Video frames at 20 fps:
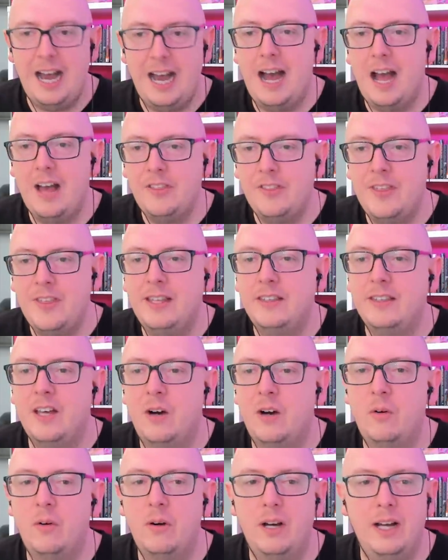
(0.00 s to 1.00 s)
I think
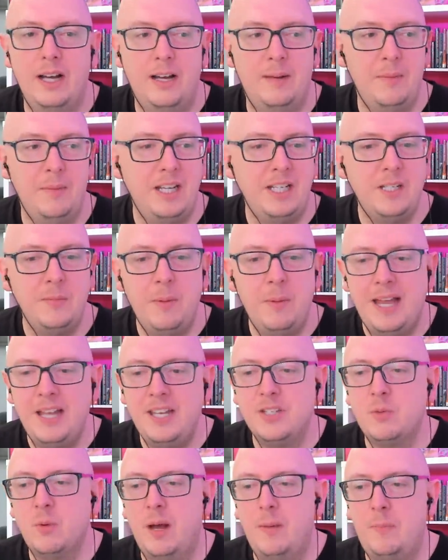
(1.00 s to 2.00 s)
though, it
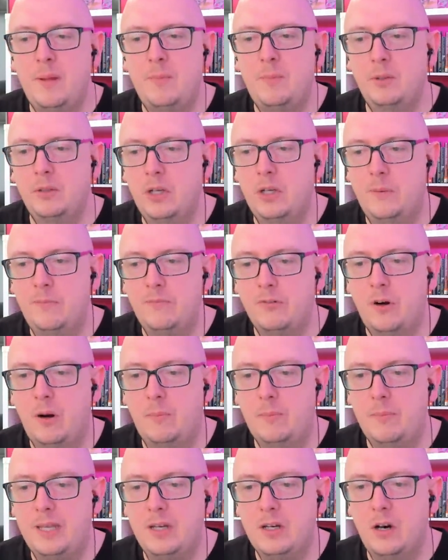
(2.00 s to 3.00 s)
depends where people come
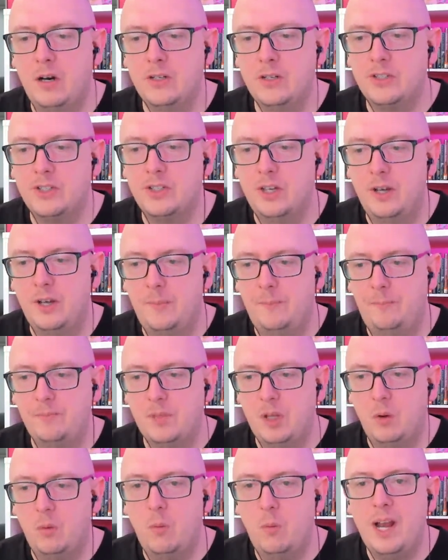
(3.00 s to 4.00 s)
from, because
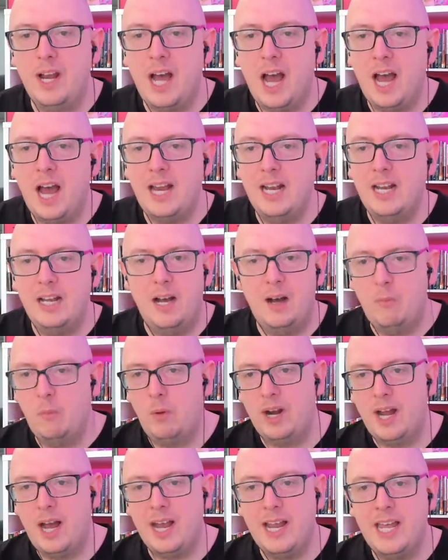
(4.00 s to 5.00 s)
when
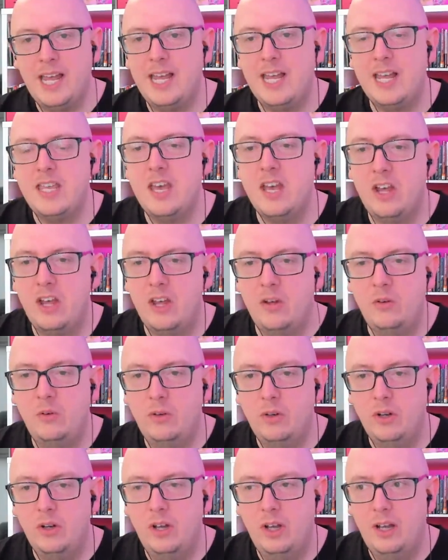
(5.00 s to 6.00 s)
I hear
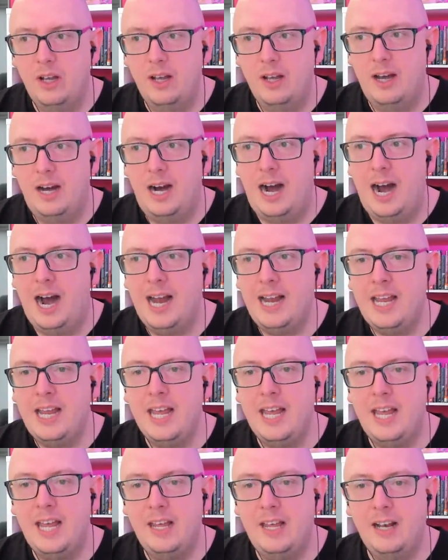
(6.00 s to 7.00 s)
you, I
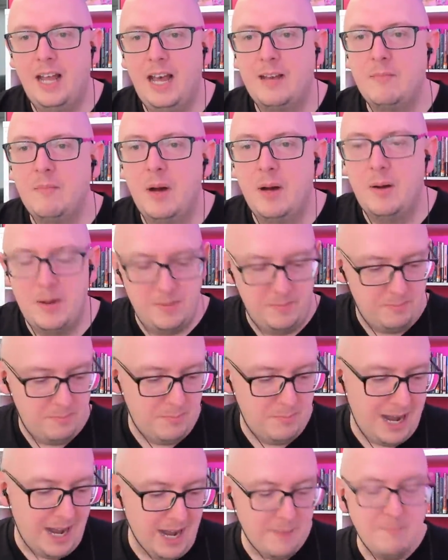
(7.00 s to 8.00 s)
hear, like,
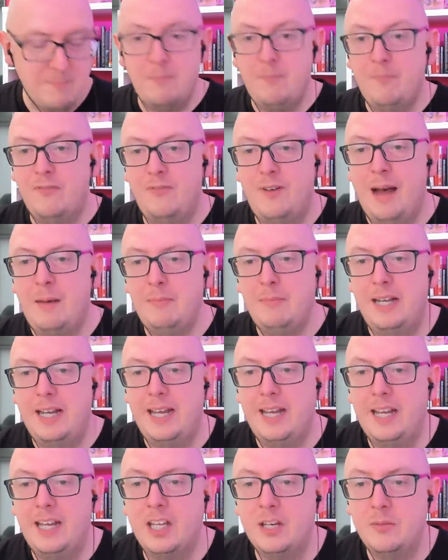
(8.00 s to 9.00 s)
my
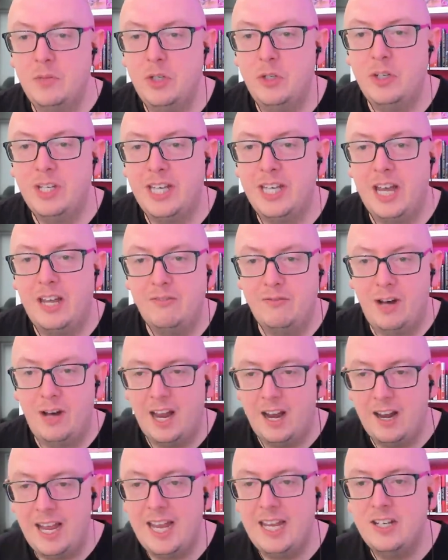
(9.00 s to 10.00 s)
family communicate
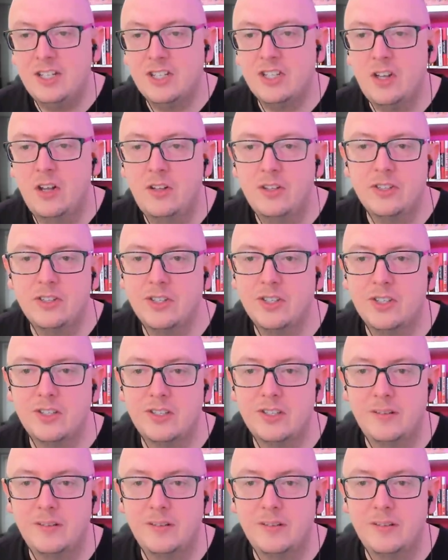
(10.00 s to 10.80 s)
via insults.